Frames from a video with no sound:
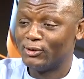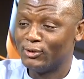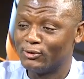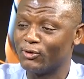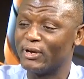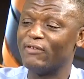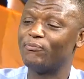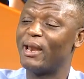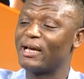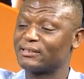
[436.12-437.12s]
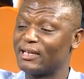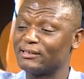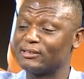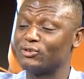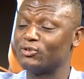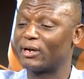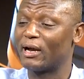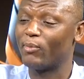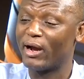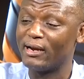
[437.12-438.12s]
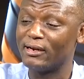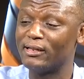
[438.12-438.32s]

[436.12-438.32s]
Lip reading: So if Black Stars is your carbohydrate,